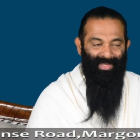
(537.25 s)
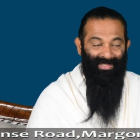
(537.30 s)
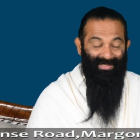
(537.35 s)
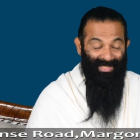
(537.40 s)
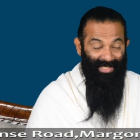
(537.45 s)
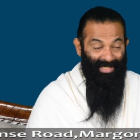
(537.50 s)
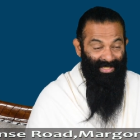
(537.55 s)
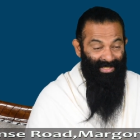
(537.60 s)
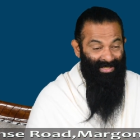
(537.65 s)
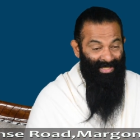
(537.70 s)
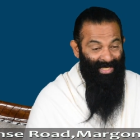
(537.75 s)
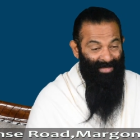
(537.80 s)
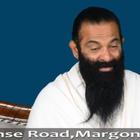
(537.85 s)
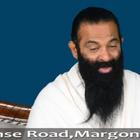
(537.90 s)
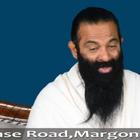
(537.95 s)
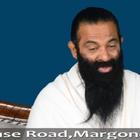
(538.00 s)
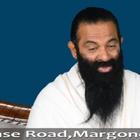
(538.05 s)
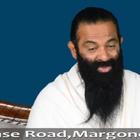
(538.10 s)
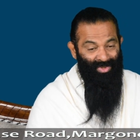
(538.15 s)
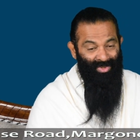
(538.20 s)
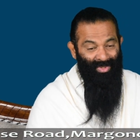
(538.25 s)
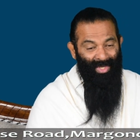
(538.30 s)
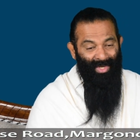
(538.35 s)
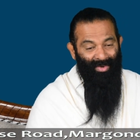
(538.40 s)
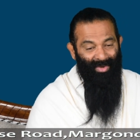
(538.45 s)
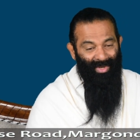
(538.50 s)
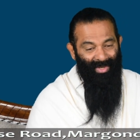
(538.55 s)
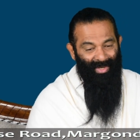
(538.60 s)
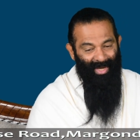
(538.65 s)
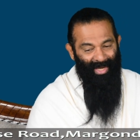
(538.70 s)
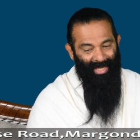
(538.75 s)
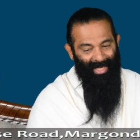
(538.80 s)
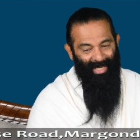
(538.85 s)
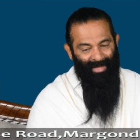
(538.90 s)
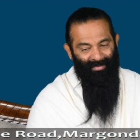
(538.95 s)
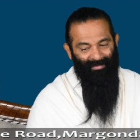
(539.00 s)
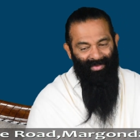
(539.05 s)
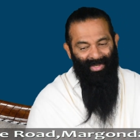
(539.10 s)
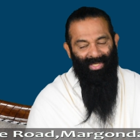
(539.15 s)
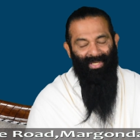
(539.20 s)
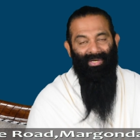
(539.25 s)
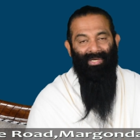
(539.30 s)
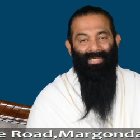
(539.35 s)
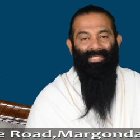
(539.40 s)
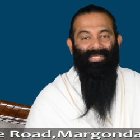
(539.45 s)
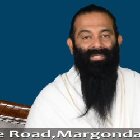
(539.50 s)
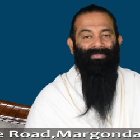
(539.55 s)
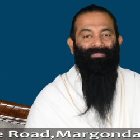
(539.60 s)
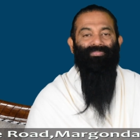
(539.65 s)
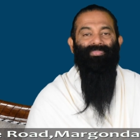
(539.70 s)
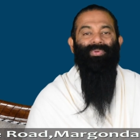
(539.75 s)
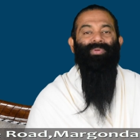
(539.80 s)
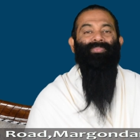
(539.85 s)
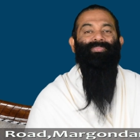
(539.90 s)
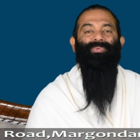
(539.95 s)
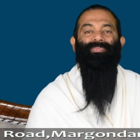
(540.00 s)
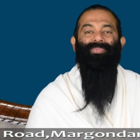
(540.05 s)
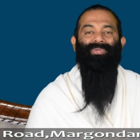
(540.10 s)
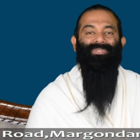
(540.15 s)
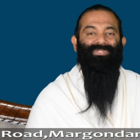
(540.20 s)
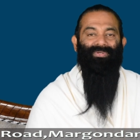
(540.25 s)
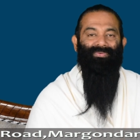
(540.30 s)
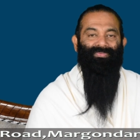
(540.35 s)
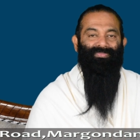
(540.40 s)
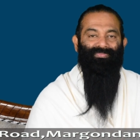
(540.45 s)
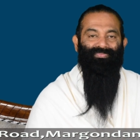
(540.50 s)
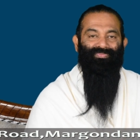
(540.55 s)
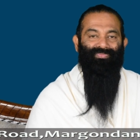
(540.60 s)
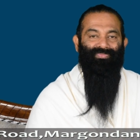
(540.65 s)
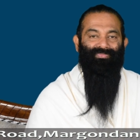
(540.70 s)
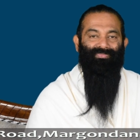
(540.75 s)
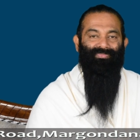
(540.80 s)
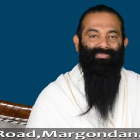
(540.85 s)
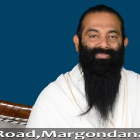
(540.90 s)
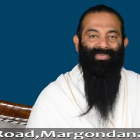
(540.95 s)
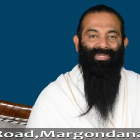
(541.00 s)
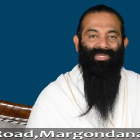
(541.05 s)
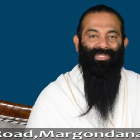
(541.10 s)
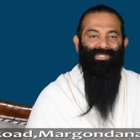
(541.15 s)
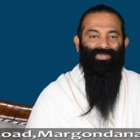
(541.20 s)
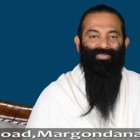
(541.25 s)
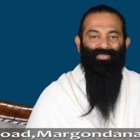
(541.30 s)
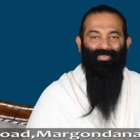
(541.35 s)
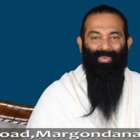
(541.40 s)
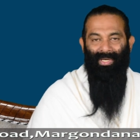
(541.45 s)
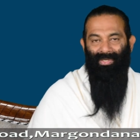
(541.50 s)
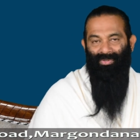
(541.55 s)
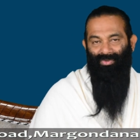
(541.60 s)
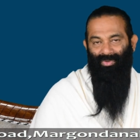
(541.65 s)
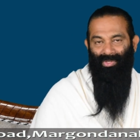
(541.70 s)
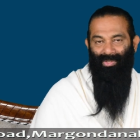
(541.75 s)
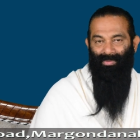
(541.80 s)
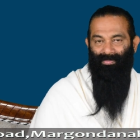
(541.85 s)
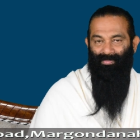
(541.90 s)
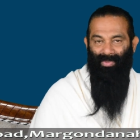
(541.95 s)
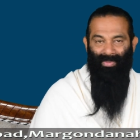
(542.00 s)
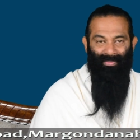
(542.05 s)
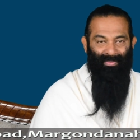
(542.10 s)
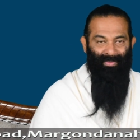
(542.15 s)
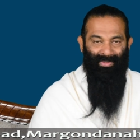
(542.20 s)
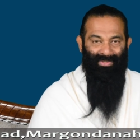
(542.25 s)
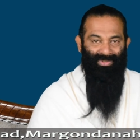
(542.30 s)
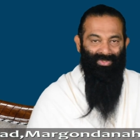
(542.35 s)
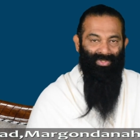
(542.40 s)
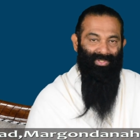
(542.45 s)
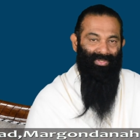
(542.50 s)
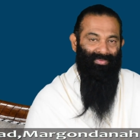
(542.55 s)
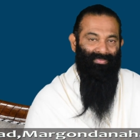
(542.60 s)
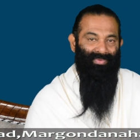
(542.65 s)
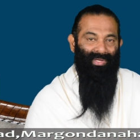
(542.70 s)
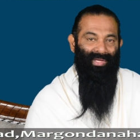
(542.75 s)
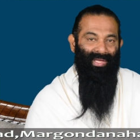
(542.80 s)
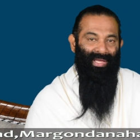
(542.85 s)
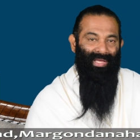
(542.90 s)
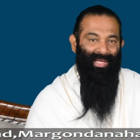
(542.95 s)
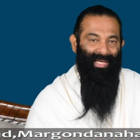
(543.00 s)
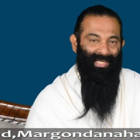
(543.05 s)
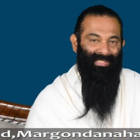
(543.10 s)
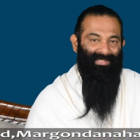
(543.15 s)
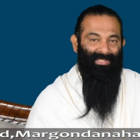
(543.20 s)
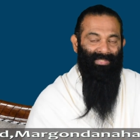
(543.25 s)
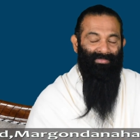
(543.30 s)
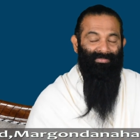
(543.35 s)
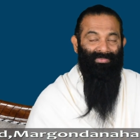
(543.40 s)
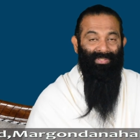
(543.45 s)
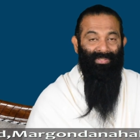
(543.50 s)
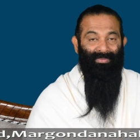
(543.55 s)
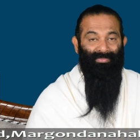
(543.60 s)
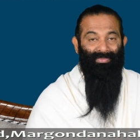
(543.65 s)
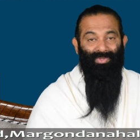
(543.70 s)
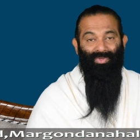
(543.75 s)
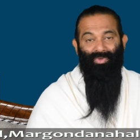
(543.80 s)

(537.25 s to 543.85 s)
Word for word: Second time also, again when he collected, people must have spat on him. People must not have accepted him.